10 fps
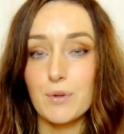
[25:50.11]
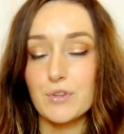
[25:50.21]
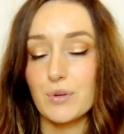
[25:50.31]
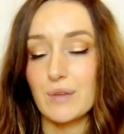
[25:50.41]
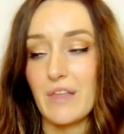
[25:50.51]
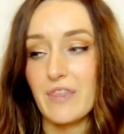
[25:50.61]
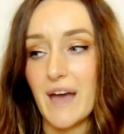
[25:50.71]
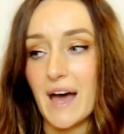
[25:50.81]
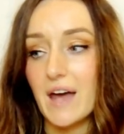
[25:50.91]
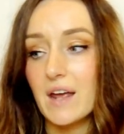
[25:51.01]
Don't let
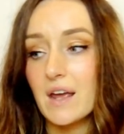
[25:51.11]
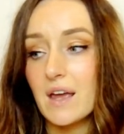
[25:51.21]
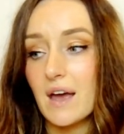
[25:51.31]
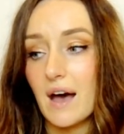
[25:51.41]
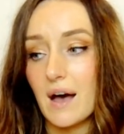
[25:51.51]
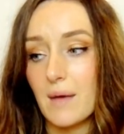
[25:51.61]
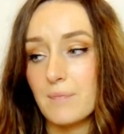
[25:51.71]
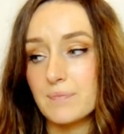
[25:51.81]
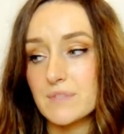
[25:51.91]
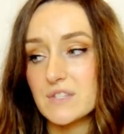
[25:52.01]
that
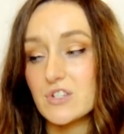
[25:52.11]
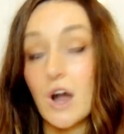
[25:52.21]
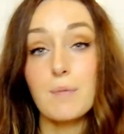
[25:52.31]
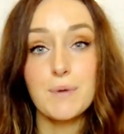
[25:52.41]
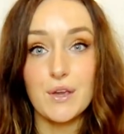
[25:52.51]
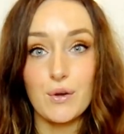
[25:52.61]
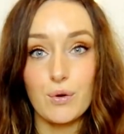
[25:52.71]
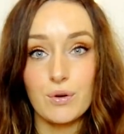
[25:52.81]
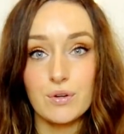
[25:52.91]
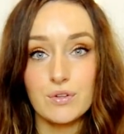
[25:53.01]
stop
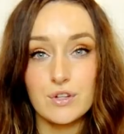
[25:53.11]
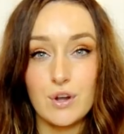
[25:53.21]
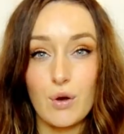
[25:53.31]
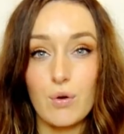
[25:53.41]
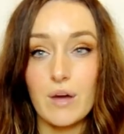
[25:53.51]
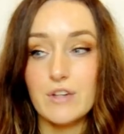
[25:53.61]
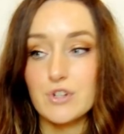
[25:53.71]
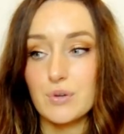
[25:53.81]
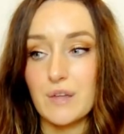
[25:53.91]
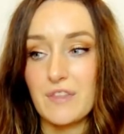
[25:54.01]
you, and
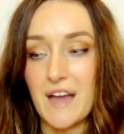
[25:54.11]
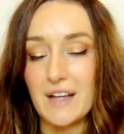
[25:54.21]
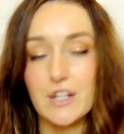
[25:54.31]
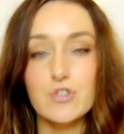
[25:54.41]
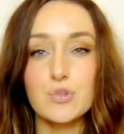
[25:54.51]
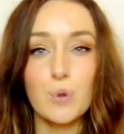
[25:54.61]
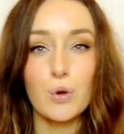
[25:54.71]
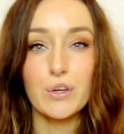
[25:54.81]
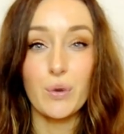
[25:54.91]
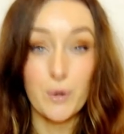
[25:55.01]
don't let that control
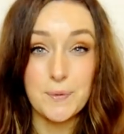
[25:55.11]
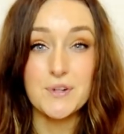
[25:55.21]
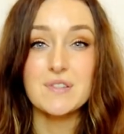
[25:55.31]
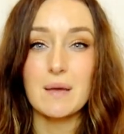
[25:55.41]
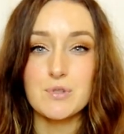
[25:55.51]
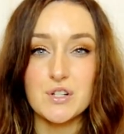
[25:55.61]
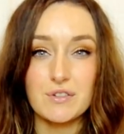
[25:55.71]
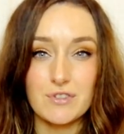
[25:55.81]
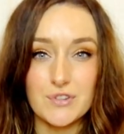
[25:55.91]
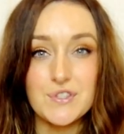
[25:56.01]
your perception
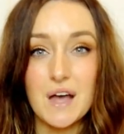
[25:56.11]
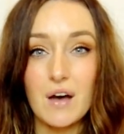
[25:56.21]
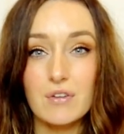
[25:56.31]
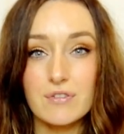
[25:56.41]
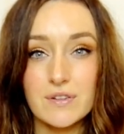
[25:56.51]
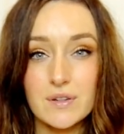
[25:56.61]
of yourself.